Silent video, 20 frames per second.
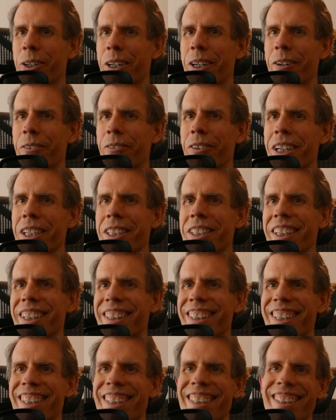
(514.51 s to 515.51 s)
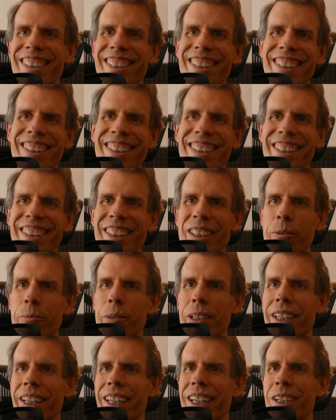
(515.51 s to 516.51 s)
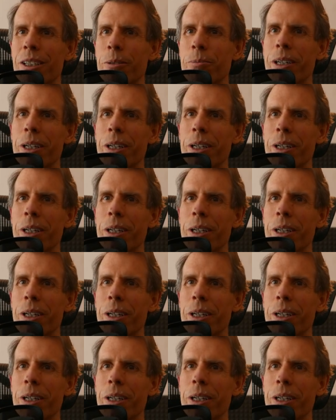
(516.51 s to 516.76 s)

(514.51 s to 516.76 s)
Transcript: interface on this a little bit later,